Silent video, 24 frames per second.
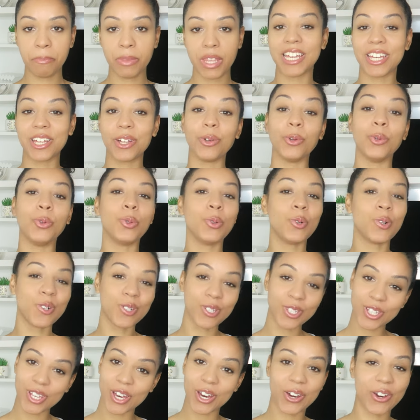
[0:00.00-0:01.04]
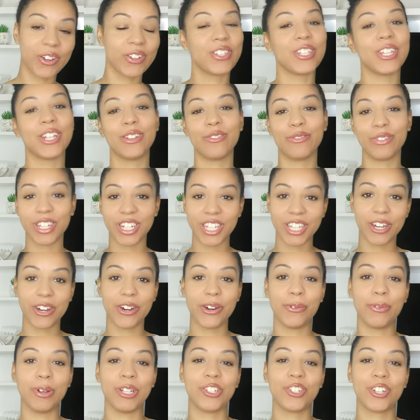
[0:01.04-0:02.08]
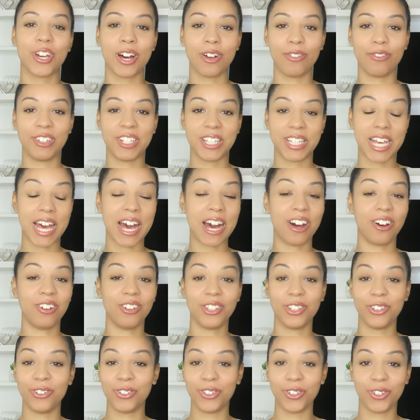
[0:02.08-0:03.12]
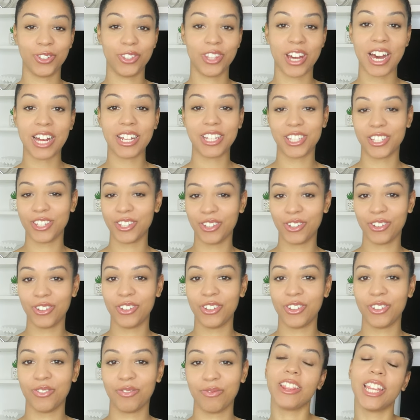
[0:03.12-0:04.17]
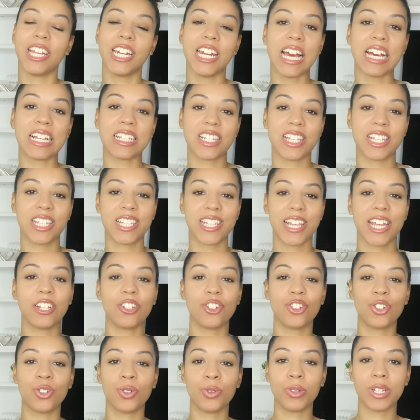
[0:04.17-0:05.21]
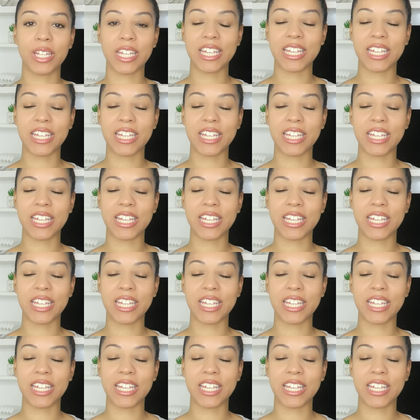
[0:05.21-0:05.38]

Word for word: Link also to the video which covers how you do that too. Now the next essential